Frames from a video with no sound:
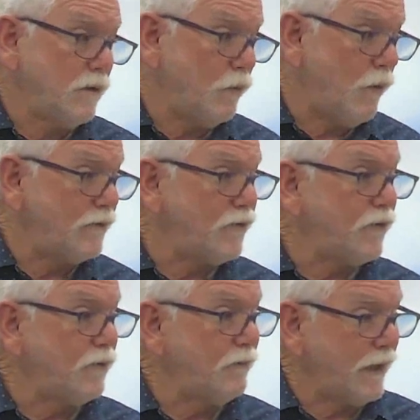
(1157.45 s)
wants
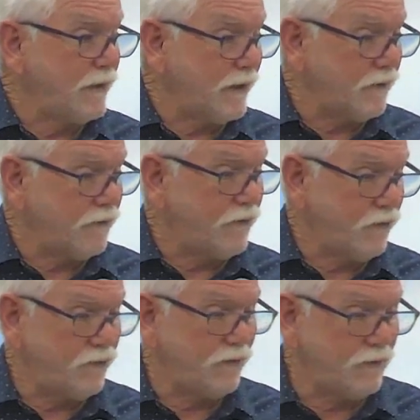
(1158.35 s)
to make that
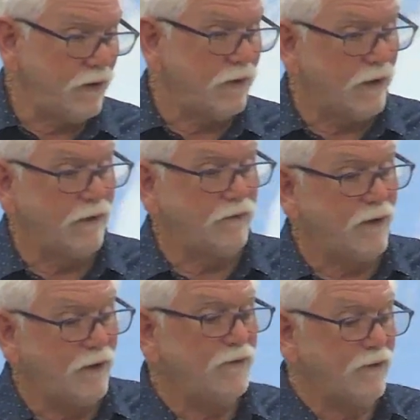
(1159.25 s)
decision, you know, that it's
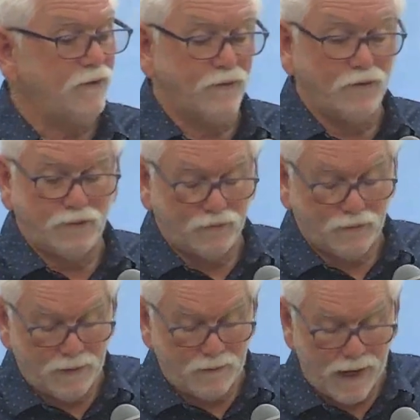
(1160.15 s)
his decision
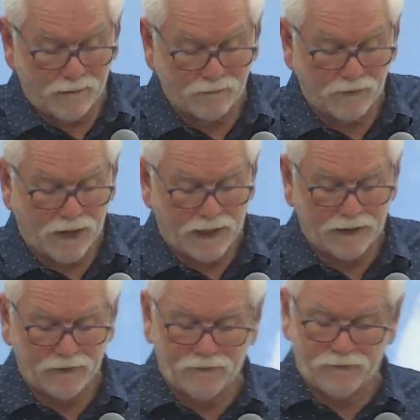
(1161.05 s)
to be
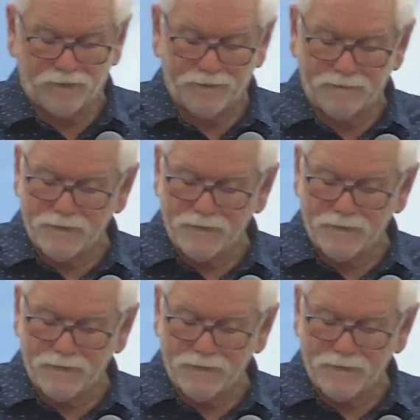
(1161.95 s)
baptized.